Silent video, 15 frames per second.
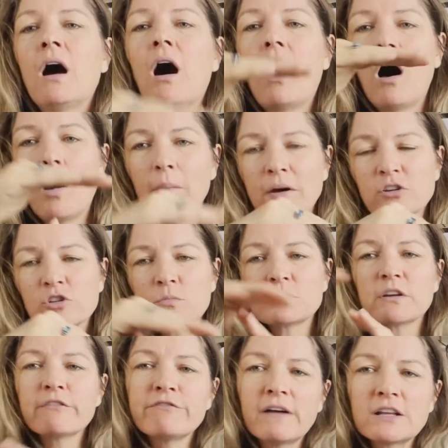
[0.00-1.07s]
All mushrooms
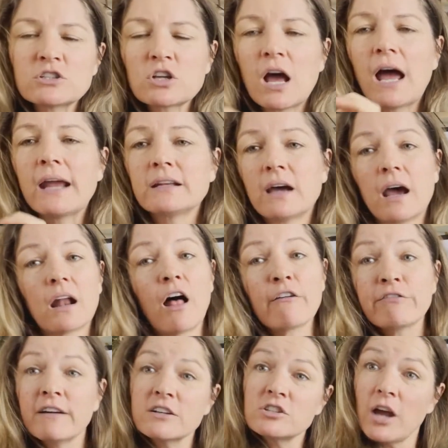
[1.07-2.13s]
are fungi. Not all
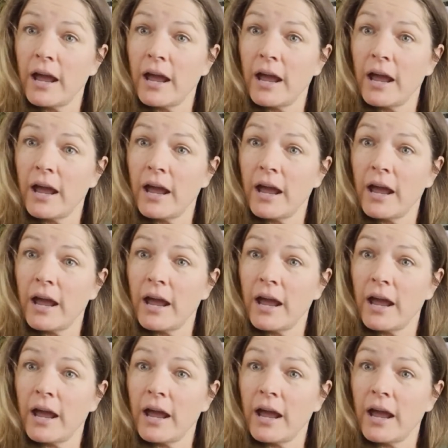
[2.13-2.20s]
fungi